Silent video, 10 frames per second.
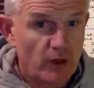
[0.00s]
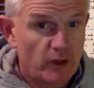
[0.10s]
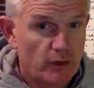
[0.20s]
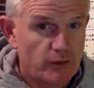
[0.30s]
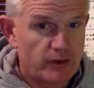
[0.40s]

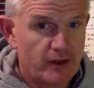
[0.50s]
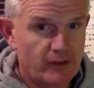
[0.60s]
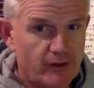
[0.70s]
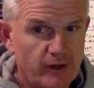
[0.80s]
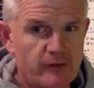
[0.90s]
Coach
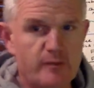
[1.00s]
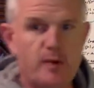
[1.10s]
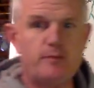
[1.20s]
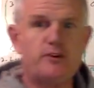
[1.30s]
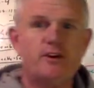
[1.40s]
Sullivan here from
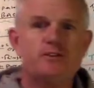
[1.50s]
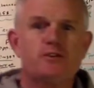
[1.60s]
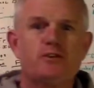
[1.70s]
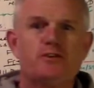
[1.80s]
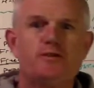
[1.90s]
MJS
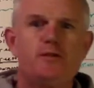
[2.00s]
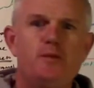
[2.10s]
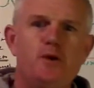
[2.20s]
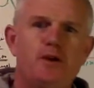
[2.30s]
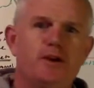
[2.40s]
Coaching
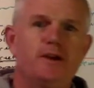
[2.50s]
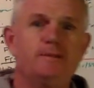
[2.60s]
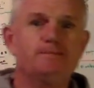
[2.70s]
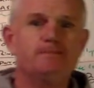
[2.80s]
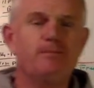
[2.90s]
Football again.
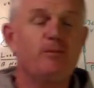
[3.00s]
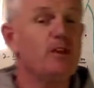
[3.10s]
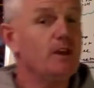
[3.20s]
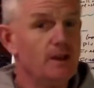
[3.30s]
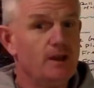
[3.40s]

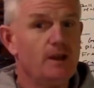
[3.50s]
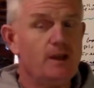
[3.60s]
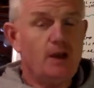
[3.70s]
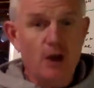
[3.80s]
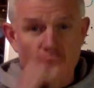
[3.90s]

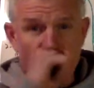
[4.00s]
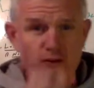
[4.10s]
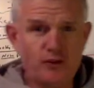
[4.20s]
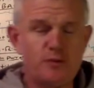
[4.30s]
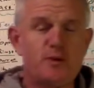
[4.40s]

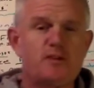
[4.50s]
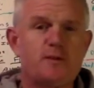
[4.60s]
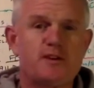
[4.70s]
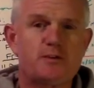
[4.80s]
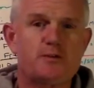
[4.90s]
Excuse me. To
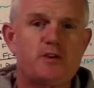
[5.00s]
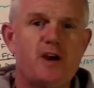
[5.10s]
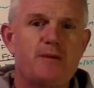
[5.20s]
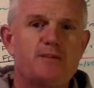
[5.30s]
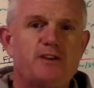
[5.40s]
my
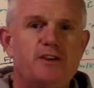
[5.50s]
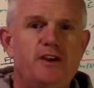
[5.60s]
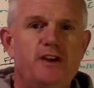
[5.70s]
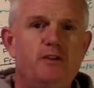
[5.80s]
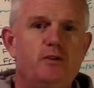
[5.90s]
subscribers, I
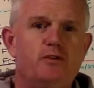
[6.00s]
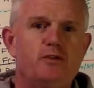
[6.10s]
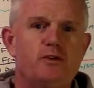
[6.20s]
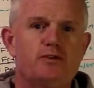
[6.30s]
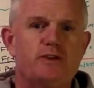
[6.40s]
thank you. And to
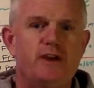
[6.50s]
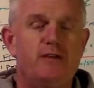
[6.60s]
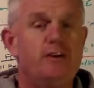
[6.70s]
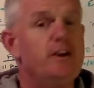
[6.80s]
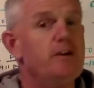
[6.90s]
those who
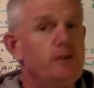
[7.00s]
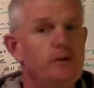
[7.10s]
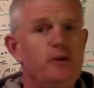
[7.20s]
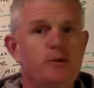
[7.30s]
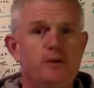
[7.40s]
haven't yet, I
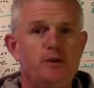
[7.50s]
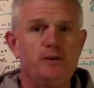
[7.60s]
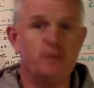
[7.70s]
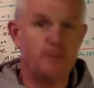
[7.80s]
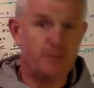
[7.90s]
really hope you
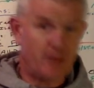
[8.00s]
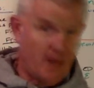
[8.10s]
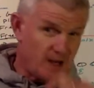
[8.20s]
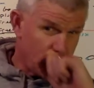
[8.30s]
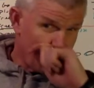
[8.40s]
do.
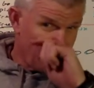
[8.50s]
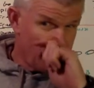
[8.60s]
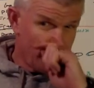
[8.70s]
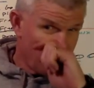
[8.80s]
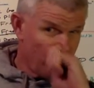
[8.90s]
I completed
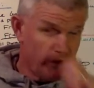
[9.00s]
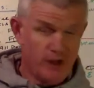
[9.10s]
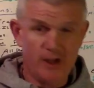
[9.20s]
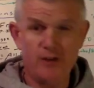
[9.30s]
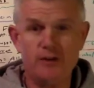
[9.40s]
my
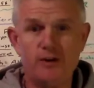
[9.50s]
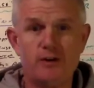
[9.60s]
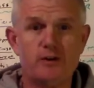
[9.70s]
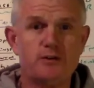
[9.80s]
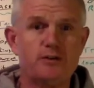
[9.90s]
38th year
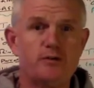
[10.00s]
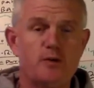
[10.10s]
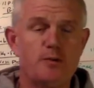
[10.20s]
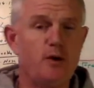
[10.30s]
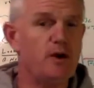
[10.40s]
coaching
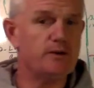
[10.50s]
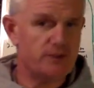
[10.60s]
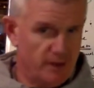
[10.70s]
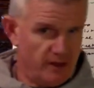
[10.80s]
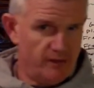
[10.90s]
football
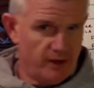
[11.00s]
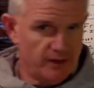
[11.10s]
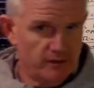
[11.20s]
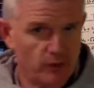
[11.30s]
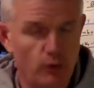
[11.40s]
as a
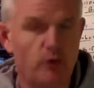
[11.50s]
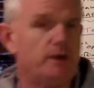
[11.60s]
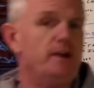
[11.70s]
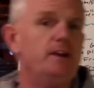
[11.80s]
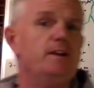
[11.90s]
defensive
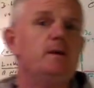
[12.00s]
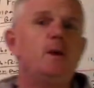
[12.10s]
coordinator.